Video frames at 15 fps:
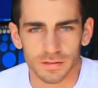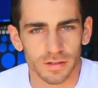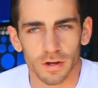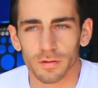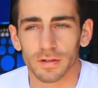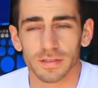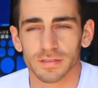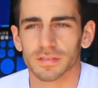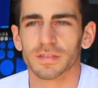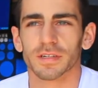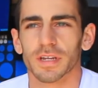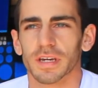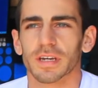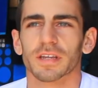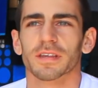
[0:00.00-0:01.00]
is always
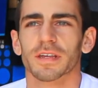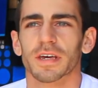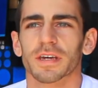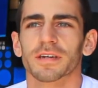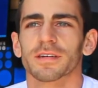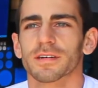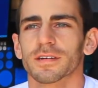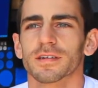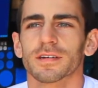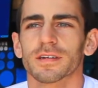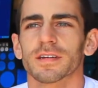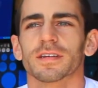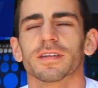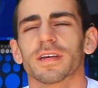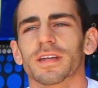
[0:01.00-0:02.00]
like a thing,
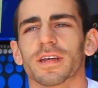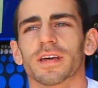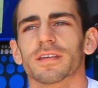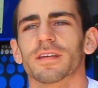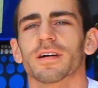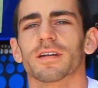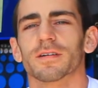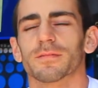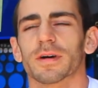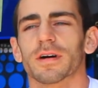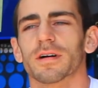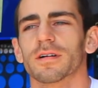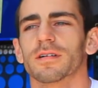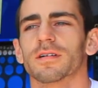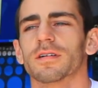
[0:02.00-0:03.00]
and then I thought
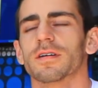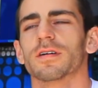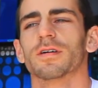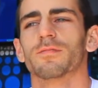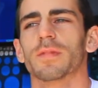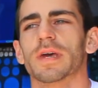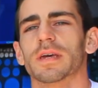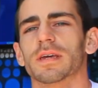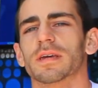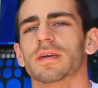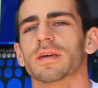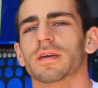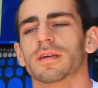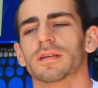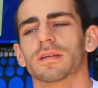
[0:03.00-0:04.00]
about making
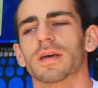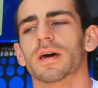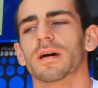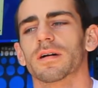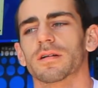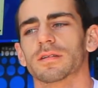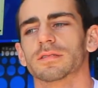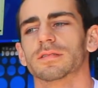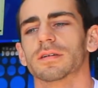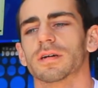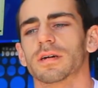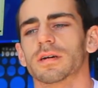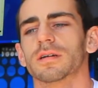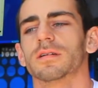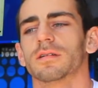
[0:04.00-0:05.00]
it, and now it's
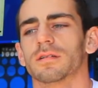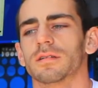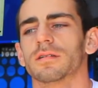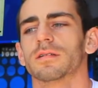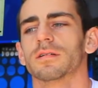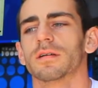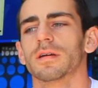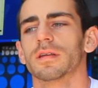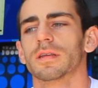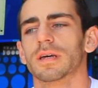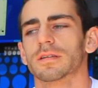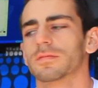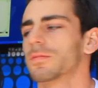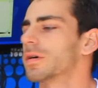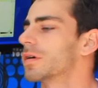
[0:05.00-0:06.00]

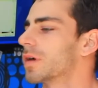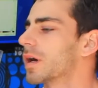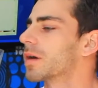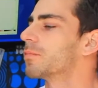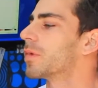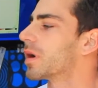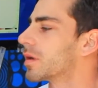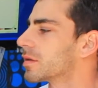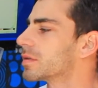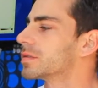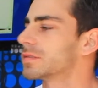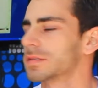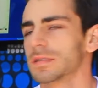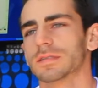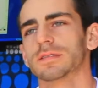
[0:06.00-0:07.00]
that's what I bought
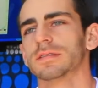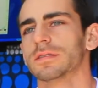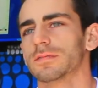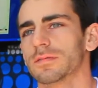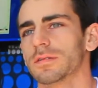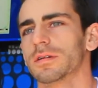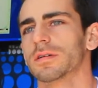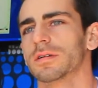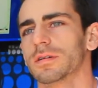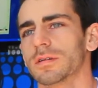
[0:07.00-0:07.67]
this CNC for.